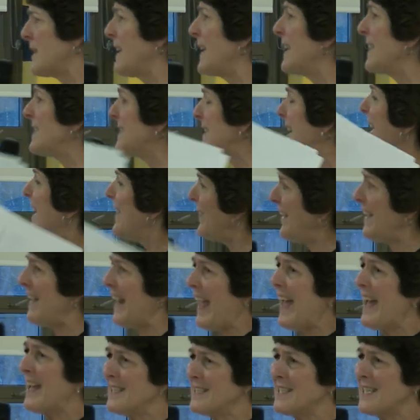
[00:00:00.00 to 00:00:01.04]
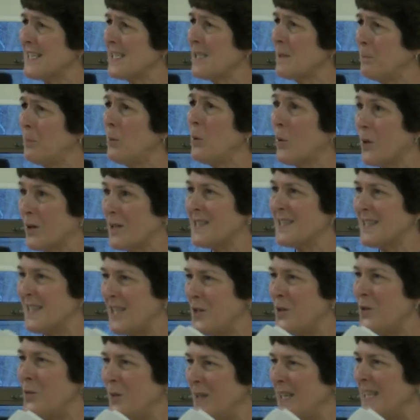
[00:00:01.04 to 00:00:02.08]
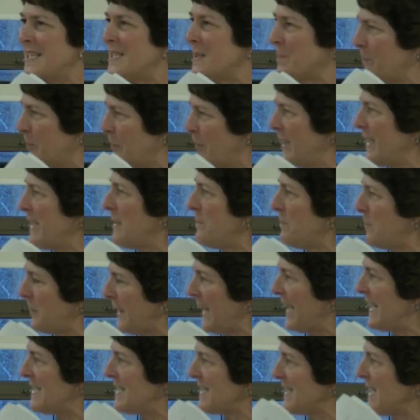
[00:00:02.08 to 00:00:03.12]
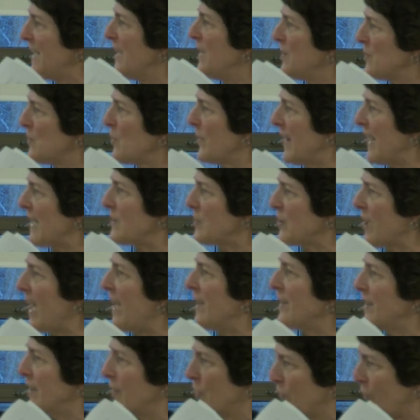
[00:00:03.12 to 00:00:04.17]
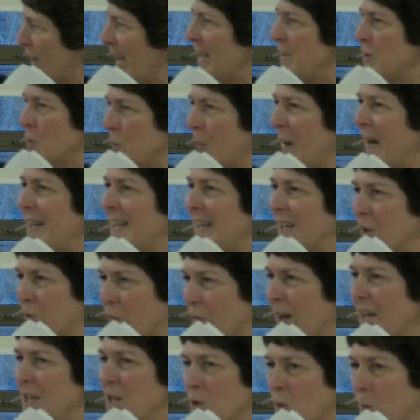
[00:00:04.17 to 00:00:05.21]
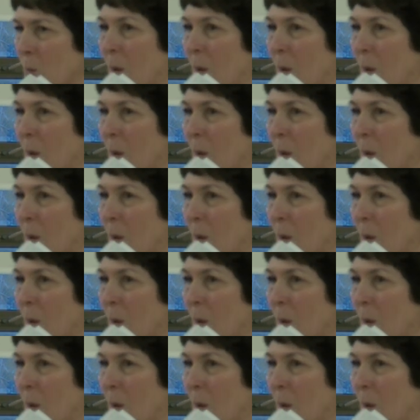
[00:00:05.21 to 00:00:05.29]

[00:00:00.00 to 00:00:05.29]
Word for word: things that add to supports that you need to put in place so that child can graduate in grade